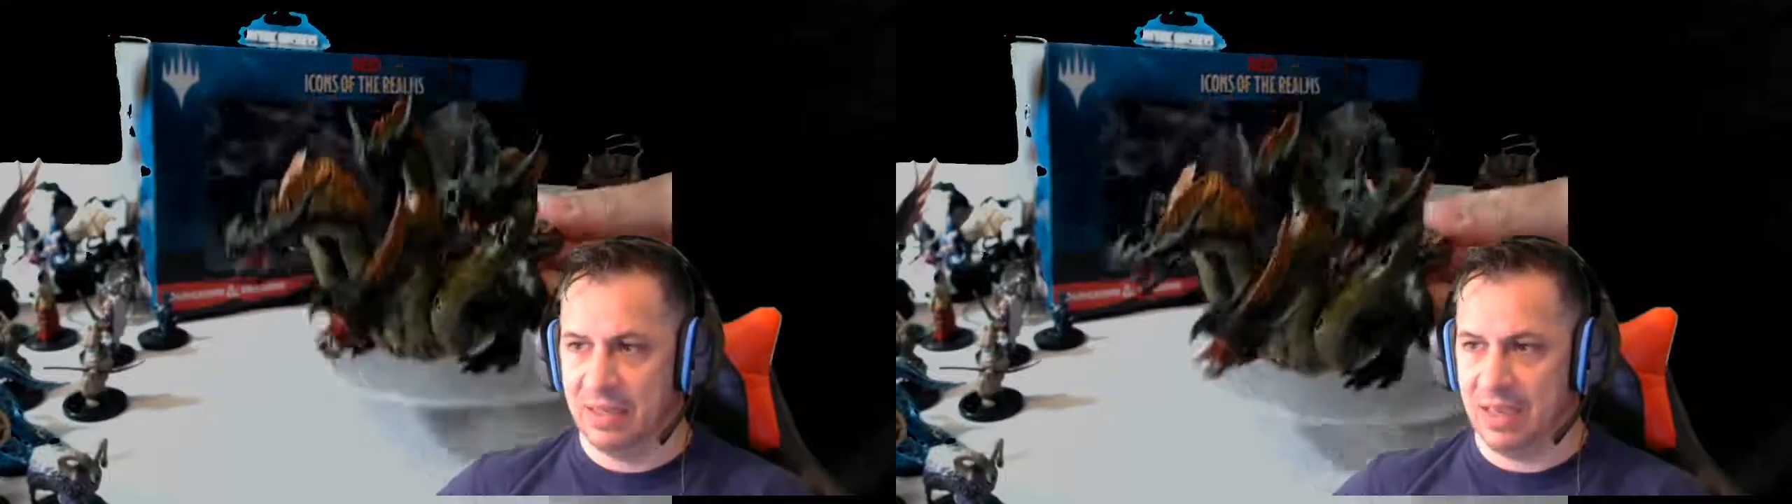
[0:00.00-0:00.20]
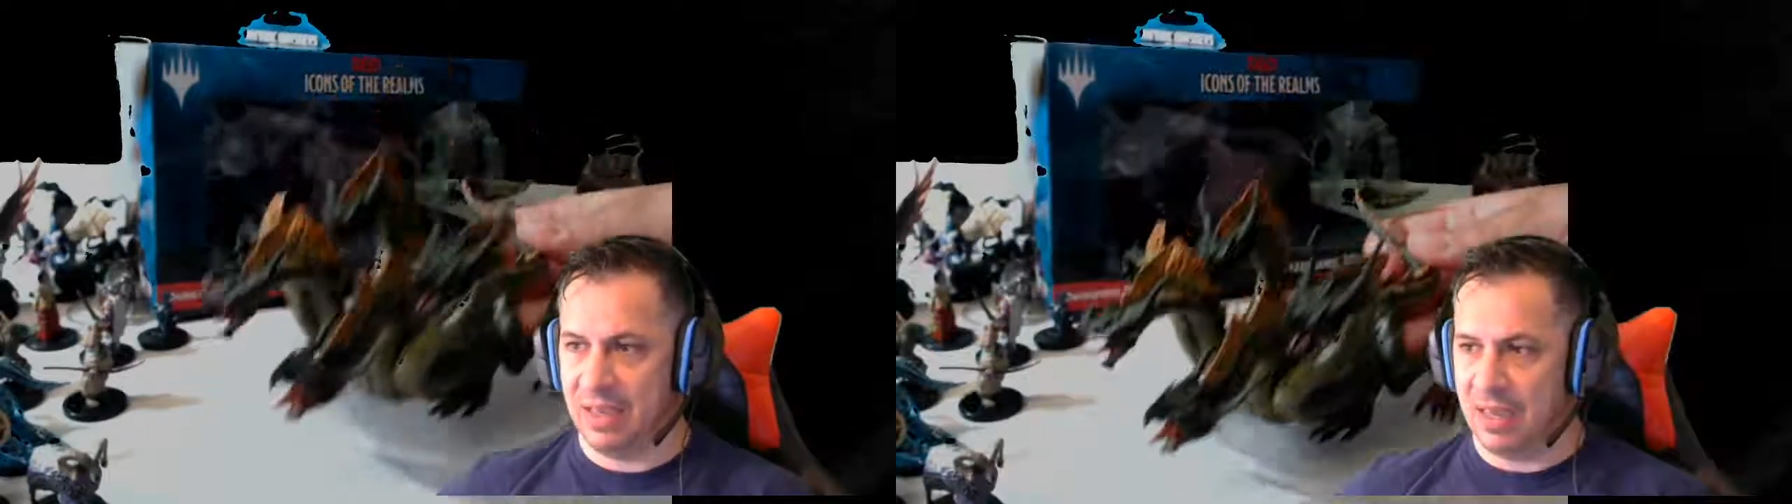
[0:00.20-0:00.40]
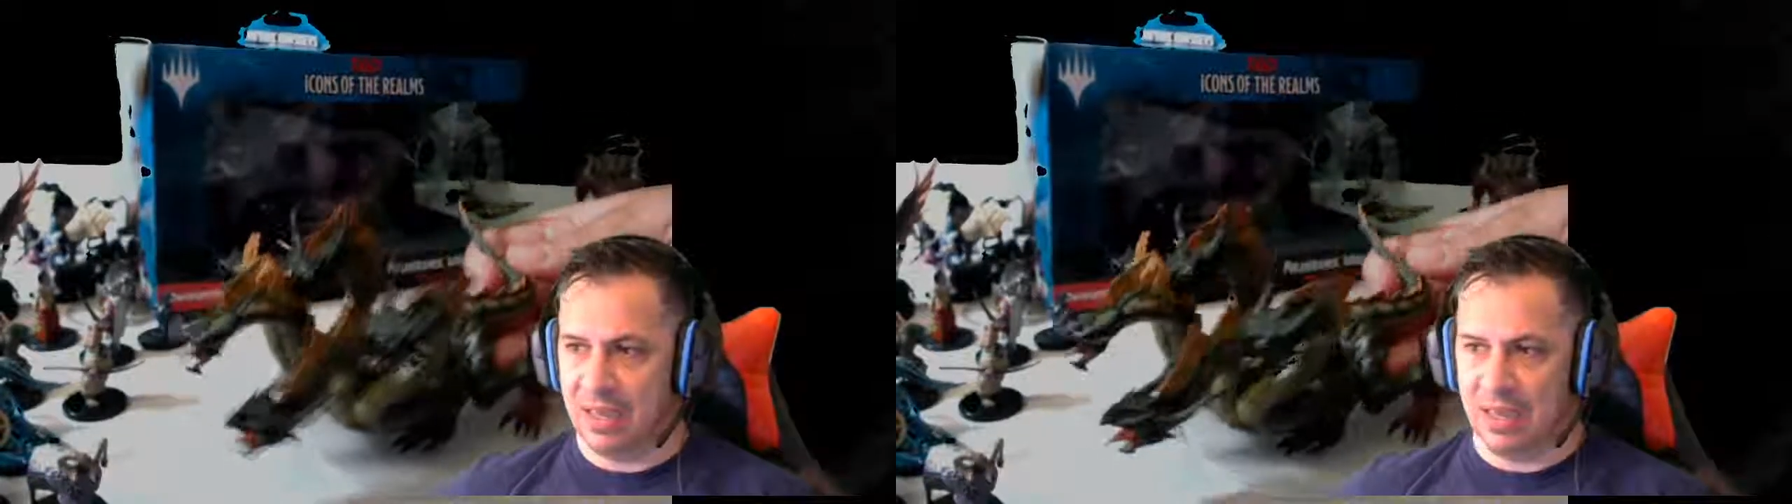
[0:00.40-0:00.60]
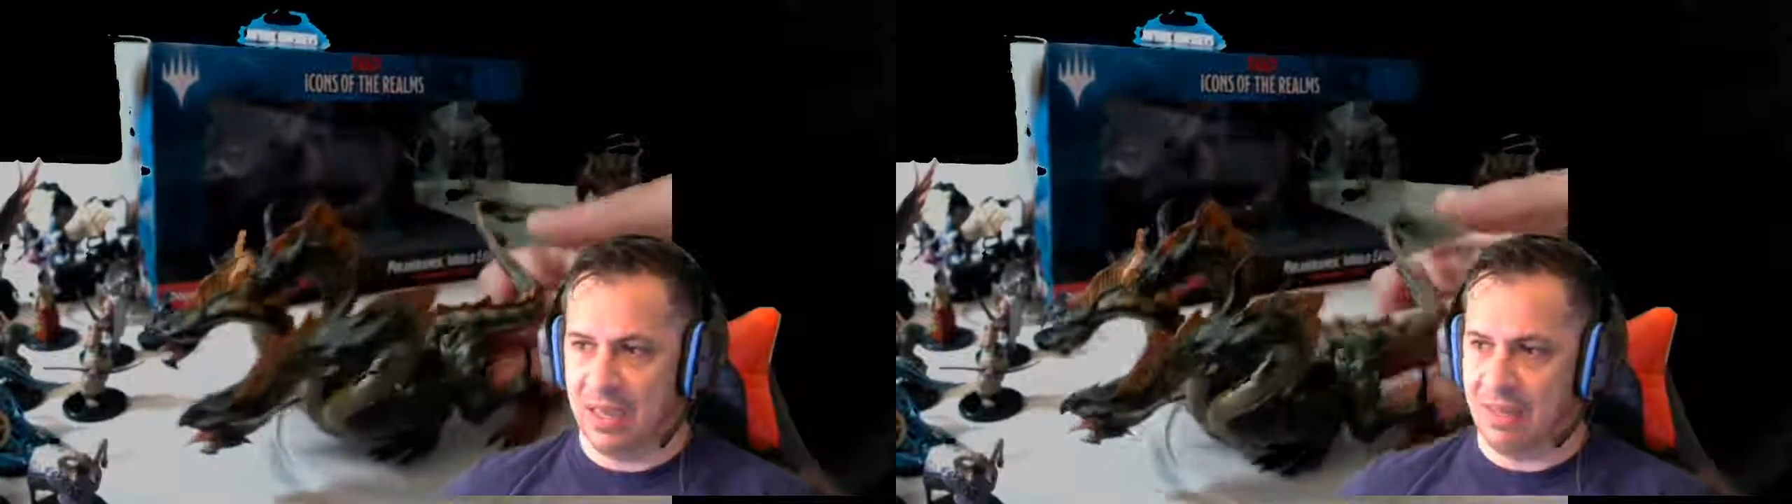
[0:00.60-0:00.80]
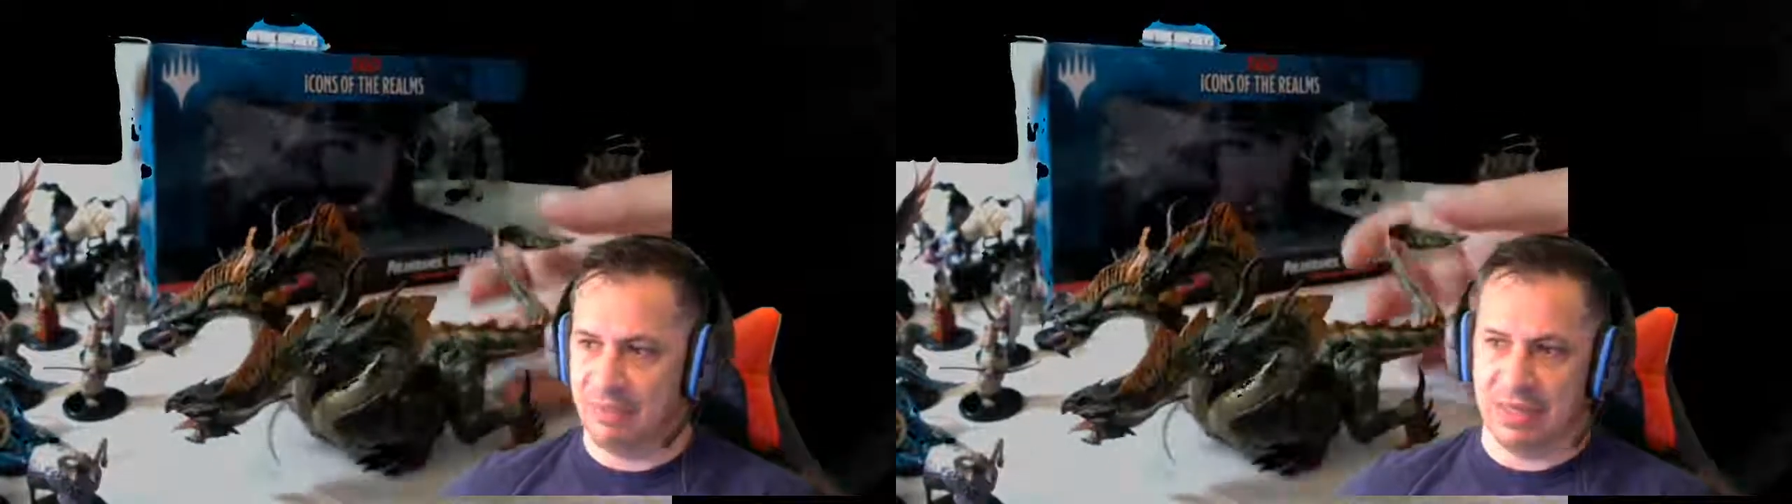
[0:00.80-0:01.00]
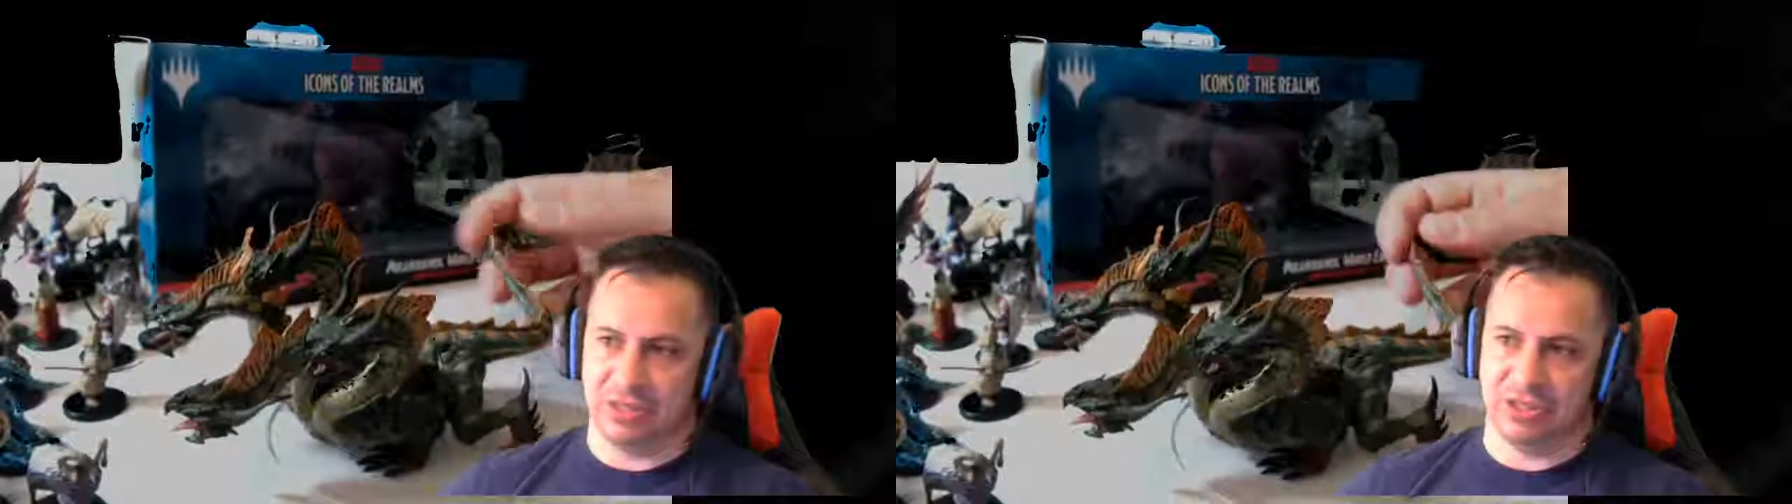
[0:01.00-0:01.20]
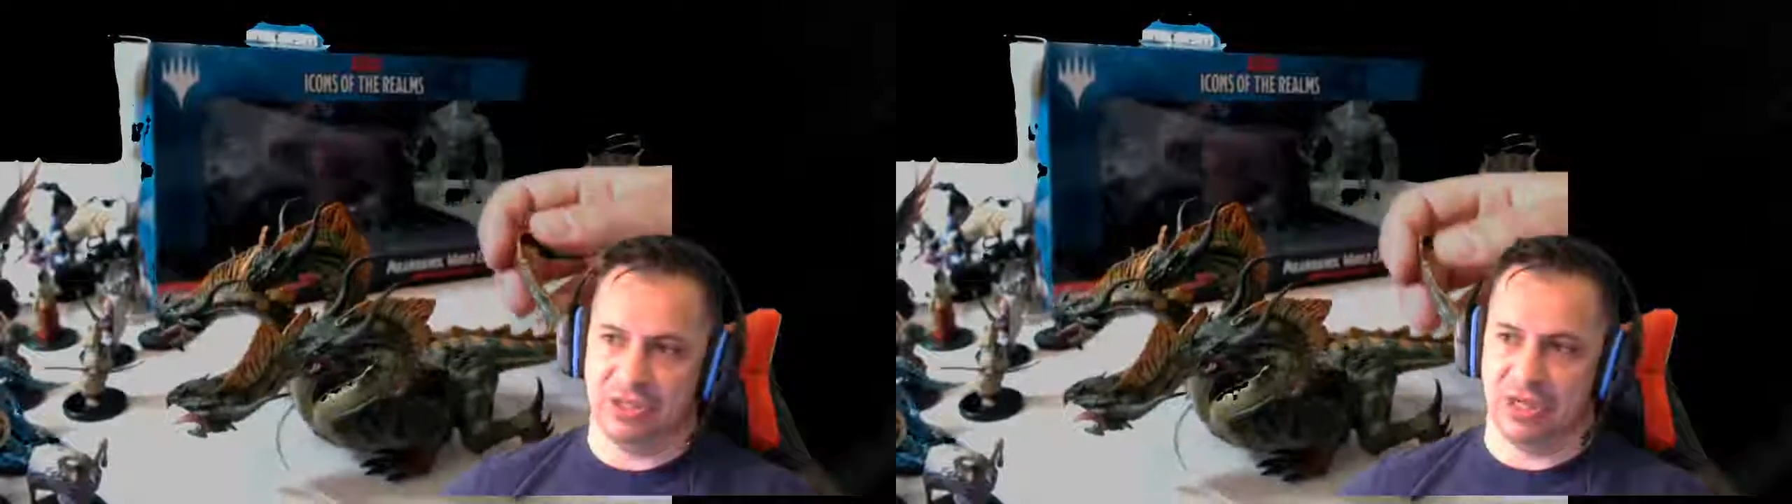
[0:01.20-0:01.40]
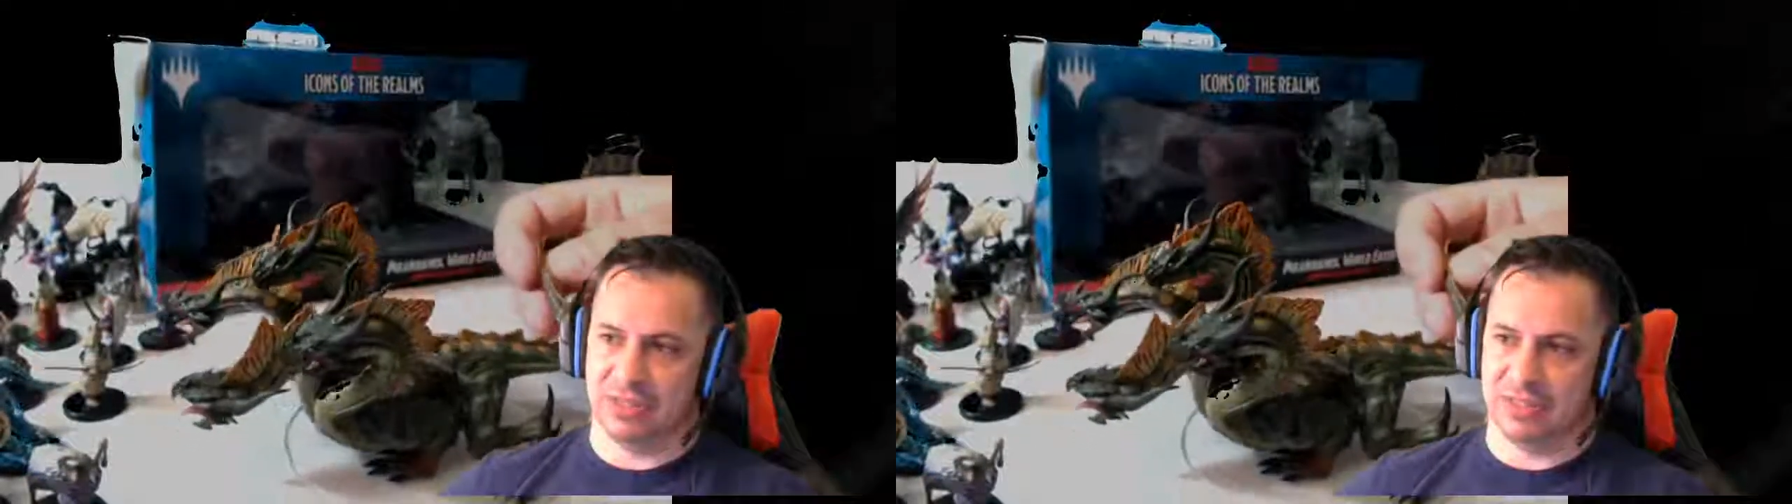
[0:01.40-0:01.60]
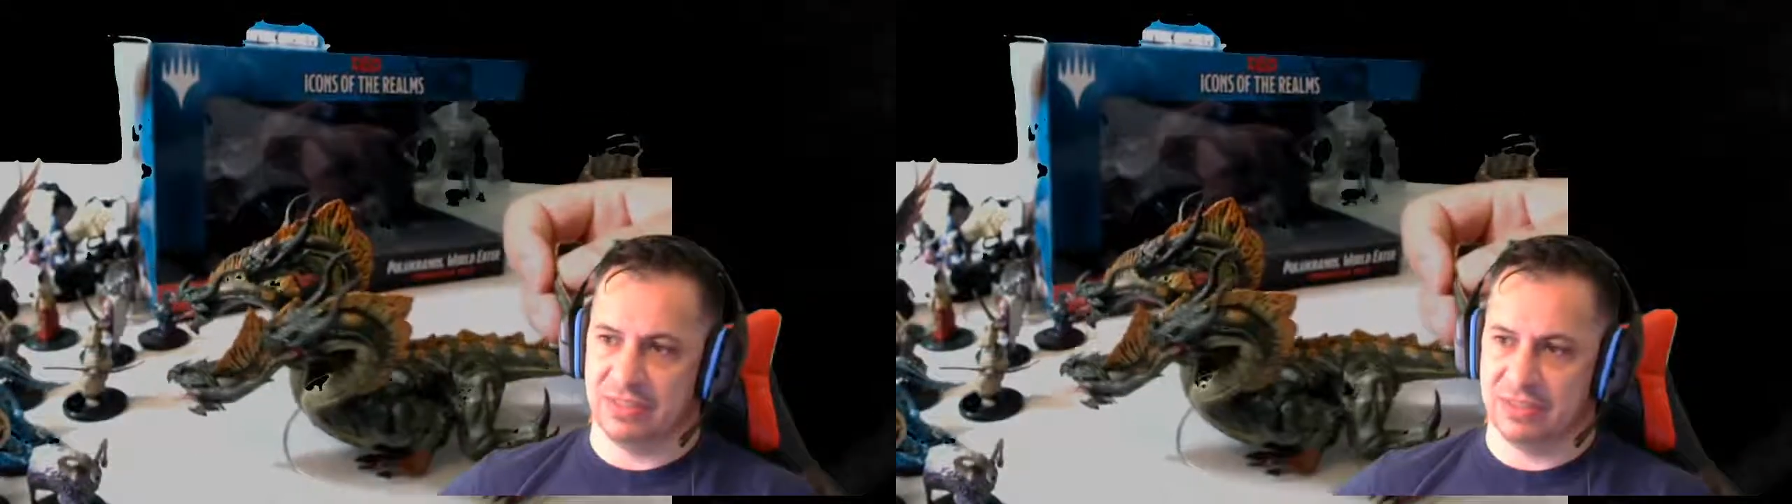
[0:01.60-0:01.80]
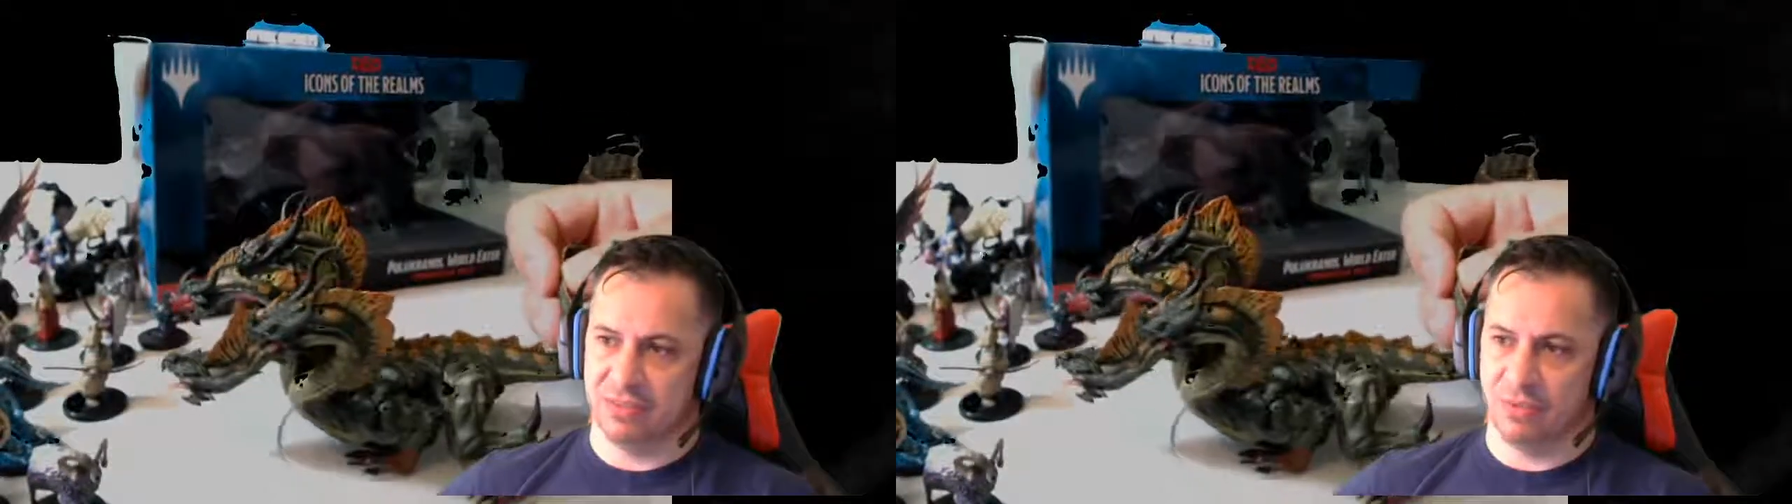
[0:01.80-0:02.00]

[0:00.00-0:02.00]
I mean, he's just